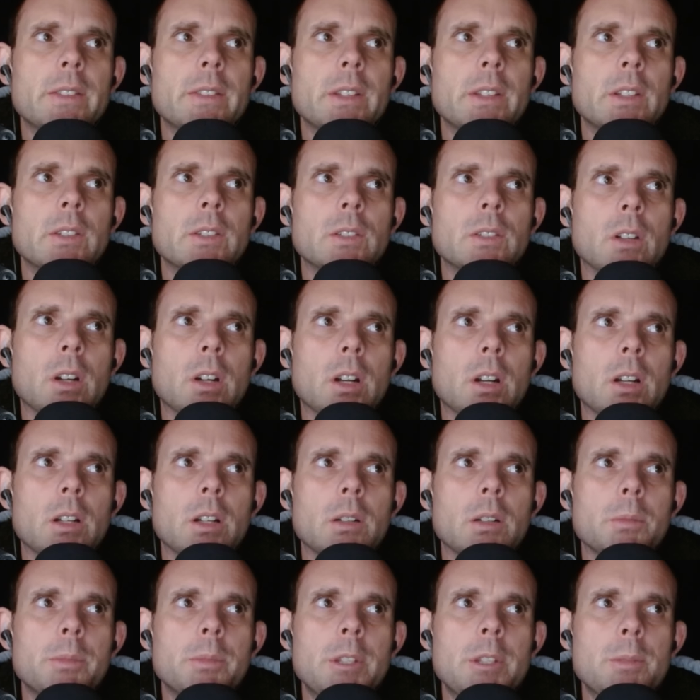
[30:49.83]
These
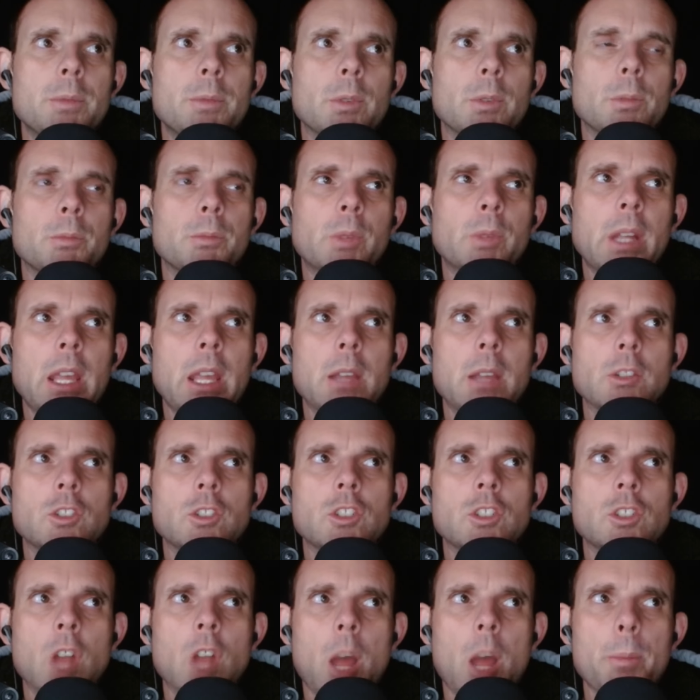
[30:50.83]
are people bringing
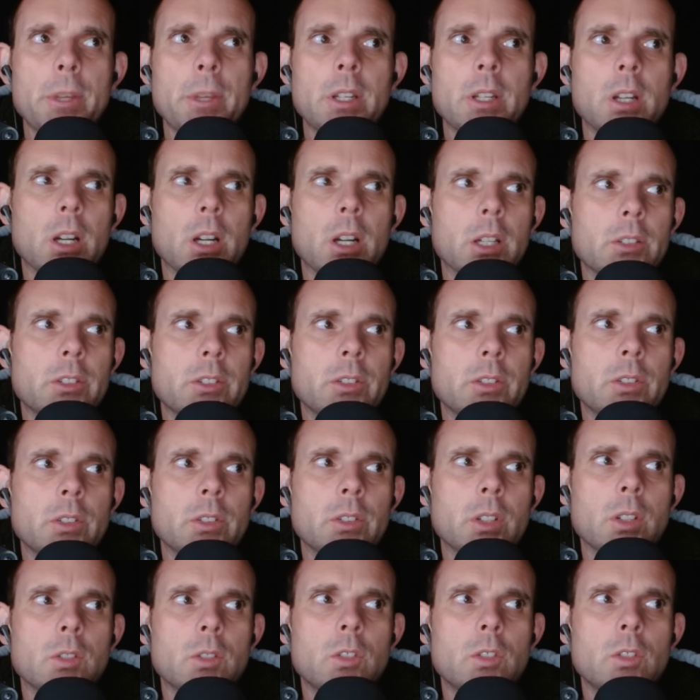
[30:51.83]
shopping
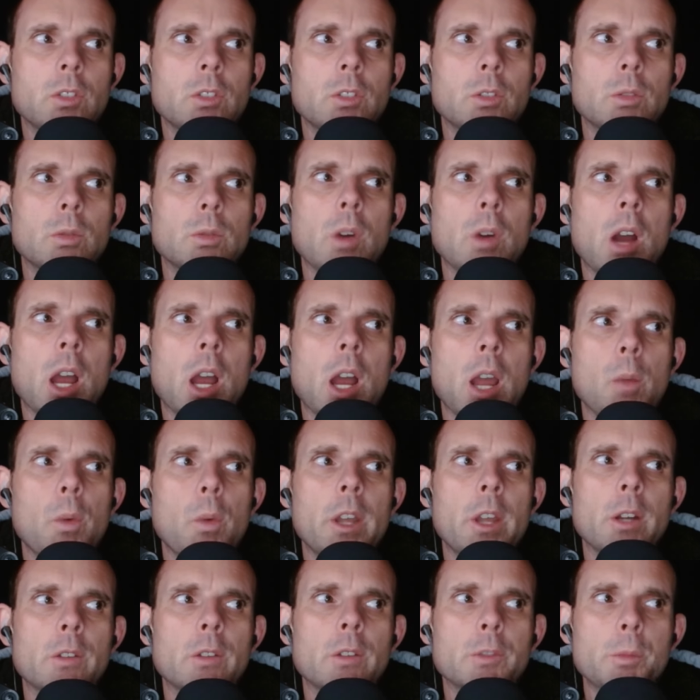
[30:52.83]
carts to
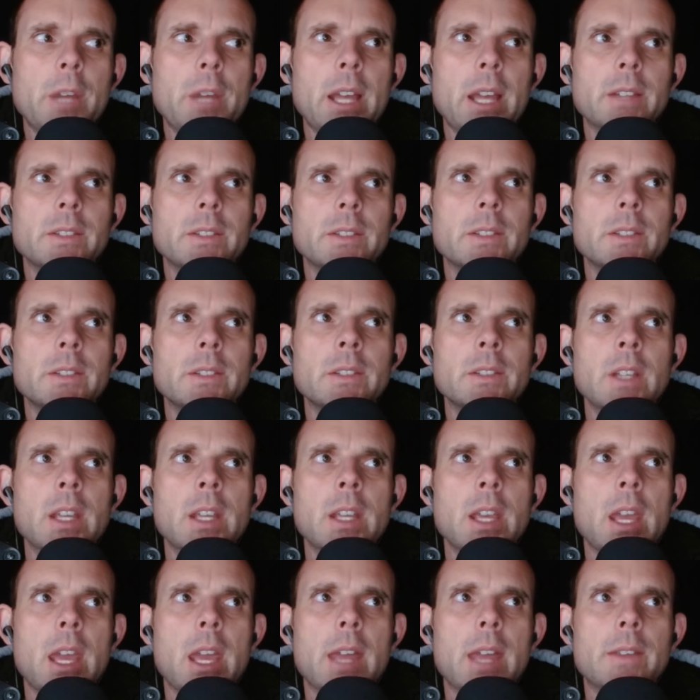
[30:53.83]
highway overpasses
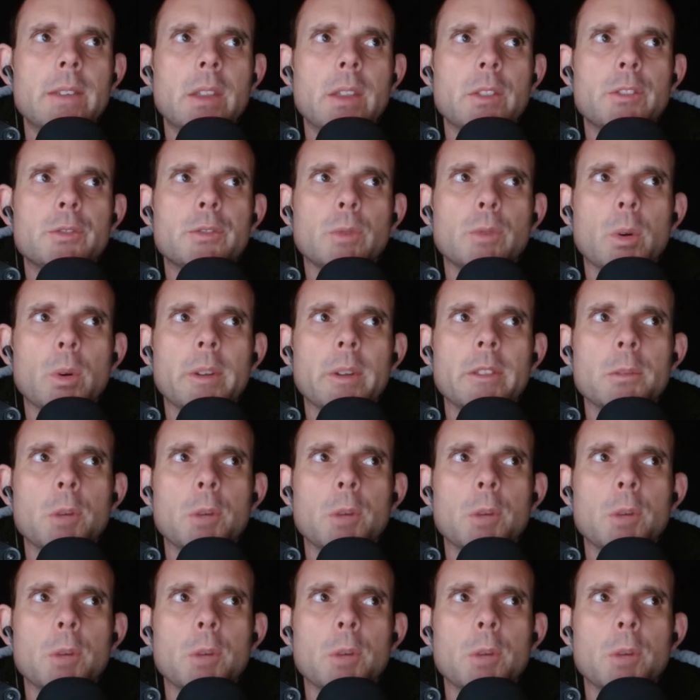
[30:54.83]
and then throwing